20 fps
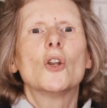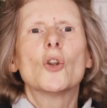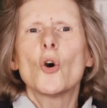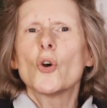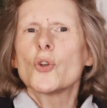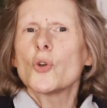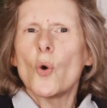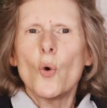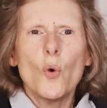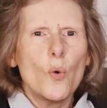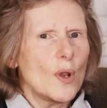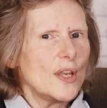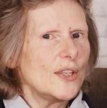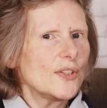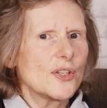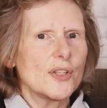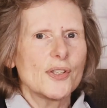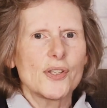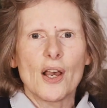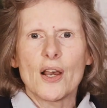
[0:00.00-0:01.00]
God
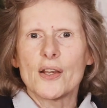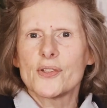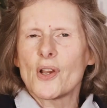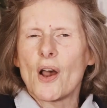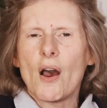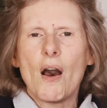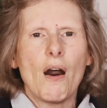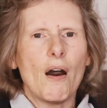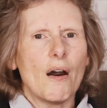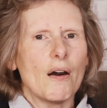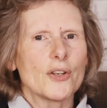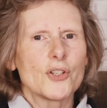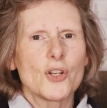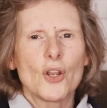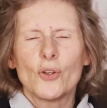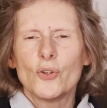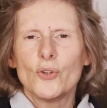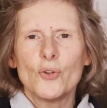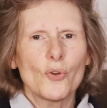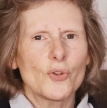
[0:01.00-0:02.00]
always desires our heart,
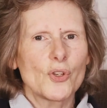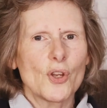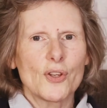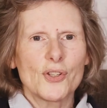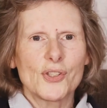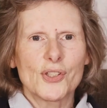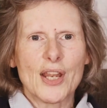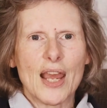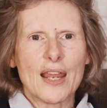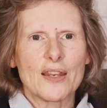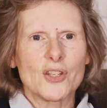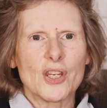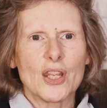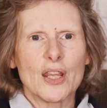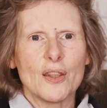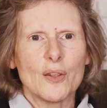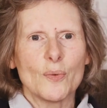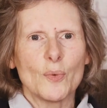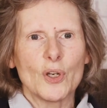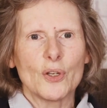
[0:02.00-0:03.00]
not our
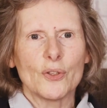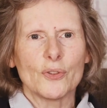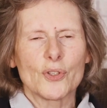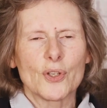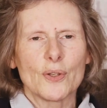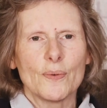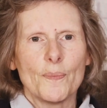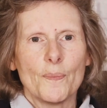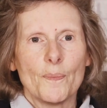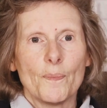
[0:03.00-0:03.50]
standing in the world.